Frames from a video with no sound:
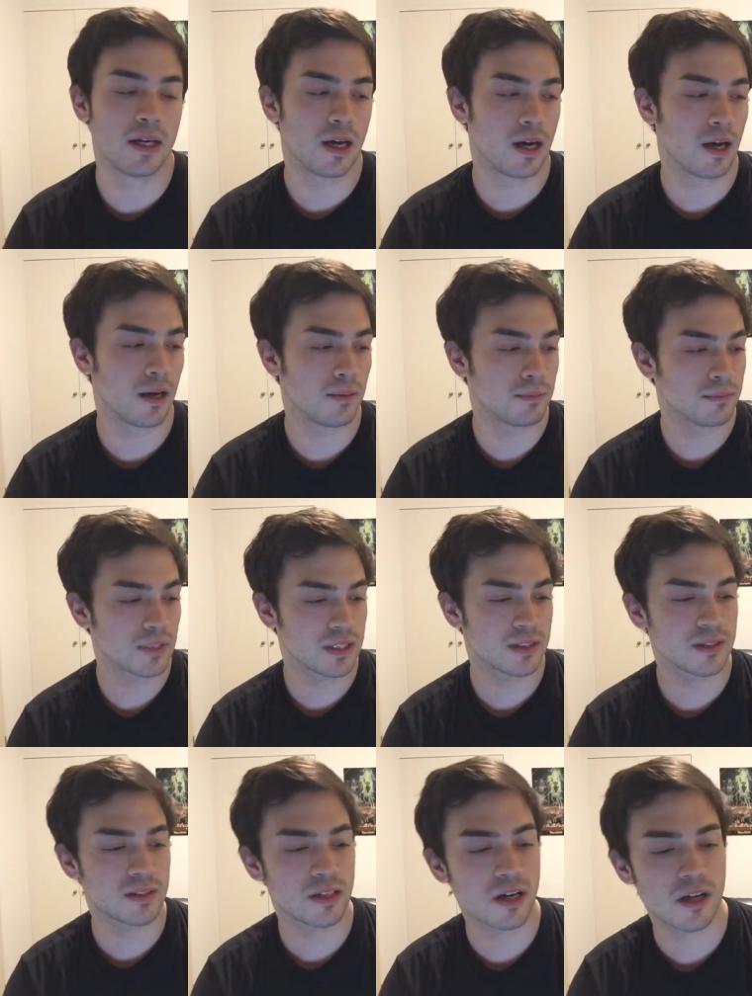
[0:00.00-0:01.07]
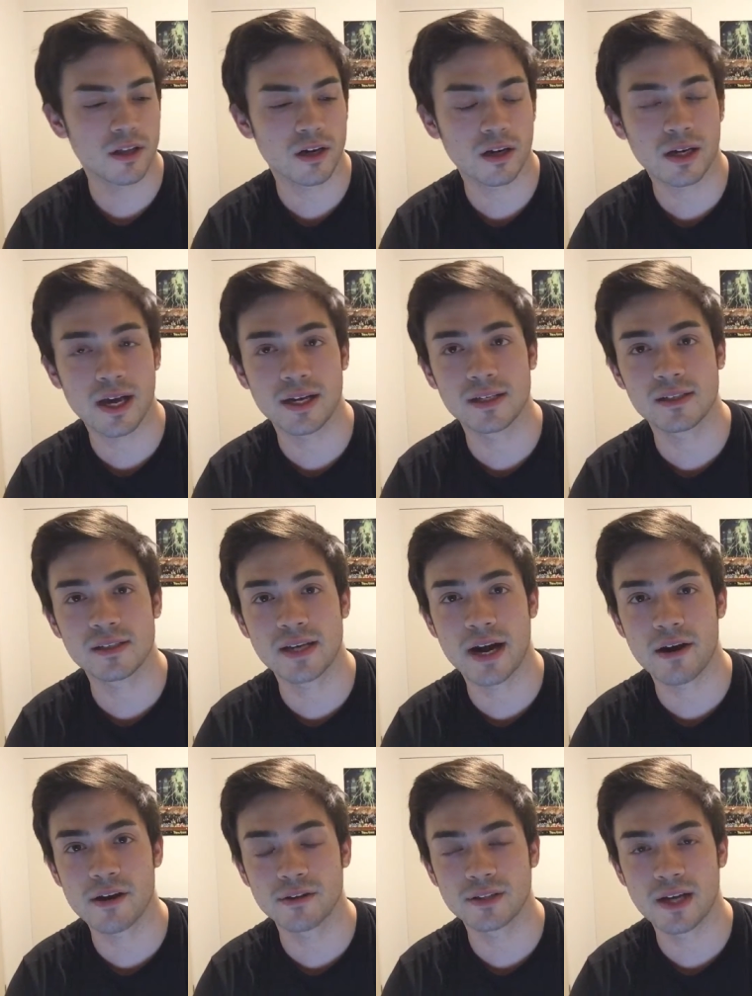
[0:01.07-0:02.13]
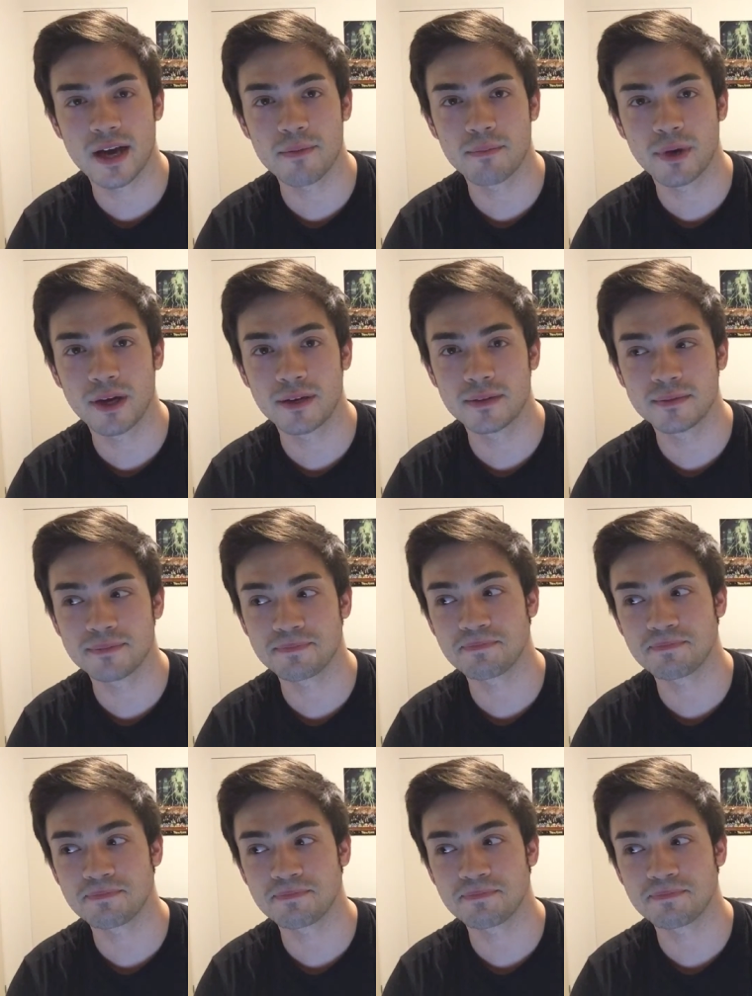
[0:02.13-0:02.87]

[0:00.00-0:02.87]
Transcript: Um, this is another kind of stereotype, but